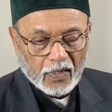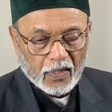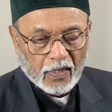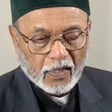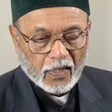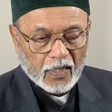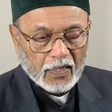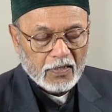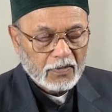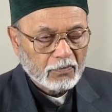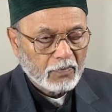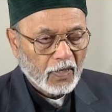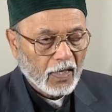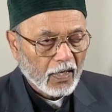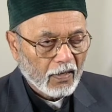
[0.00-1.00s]
His
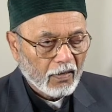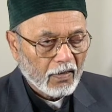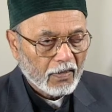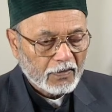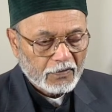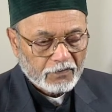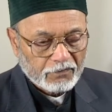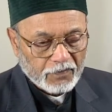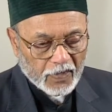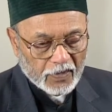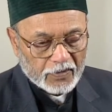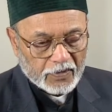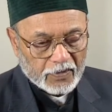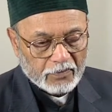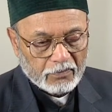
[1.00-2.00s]

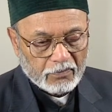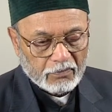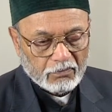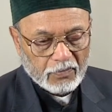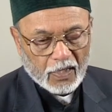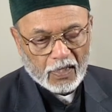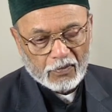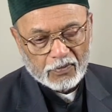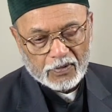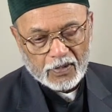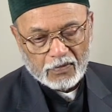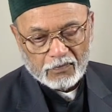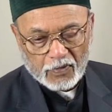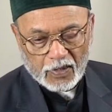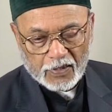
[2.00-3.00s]
father,
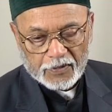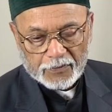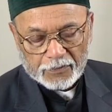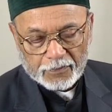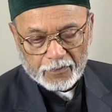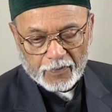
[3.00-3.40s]
Bahauddin Walad,